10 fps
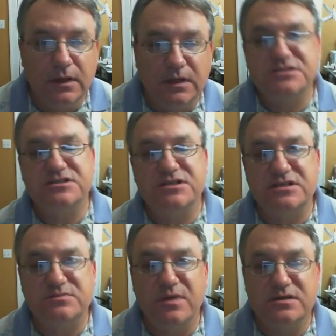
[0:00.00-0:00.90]
In just
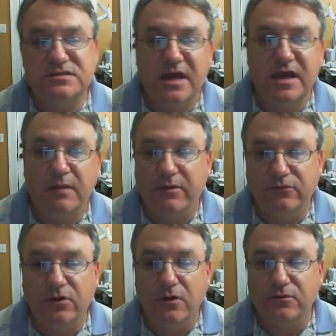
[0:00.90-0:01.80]
6 months' time,
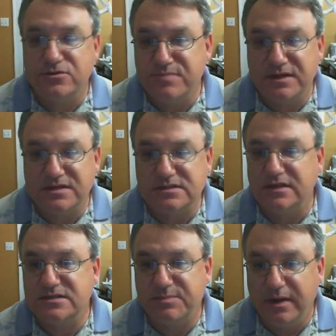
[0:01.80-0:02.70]
I've grown
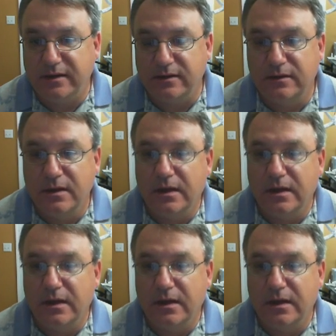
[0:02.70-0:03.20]
tremendously as a painter.